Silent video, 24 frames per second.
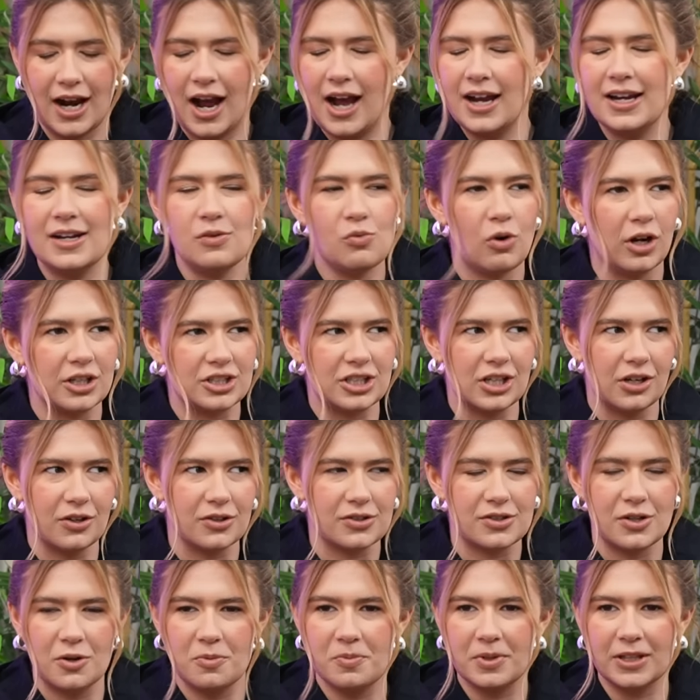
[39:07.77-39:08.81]
I didn't watch
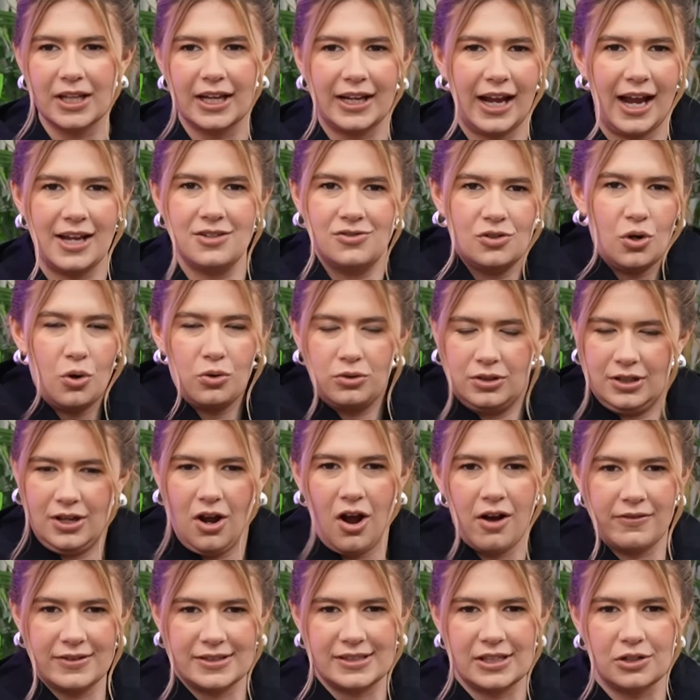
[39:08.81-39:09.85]
Yellowstone, but like I totally
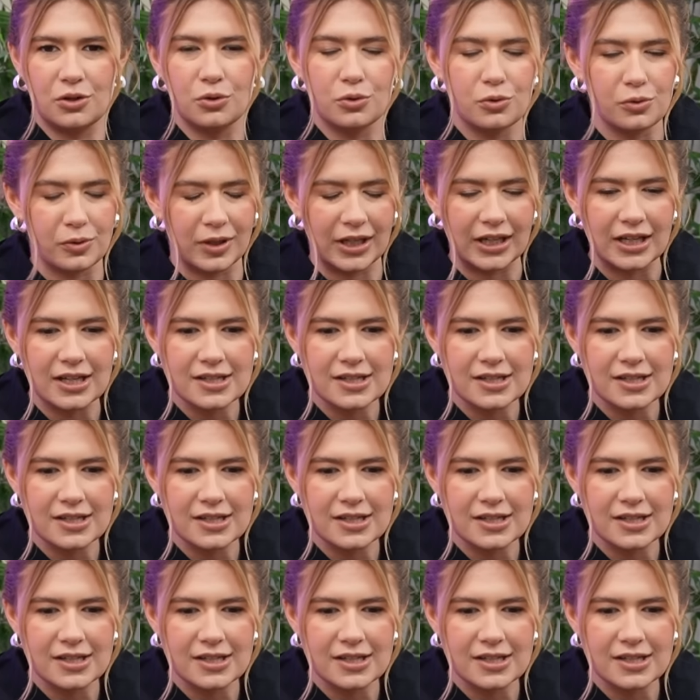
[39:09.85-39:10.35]
obviously know who he is.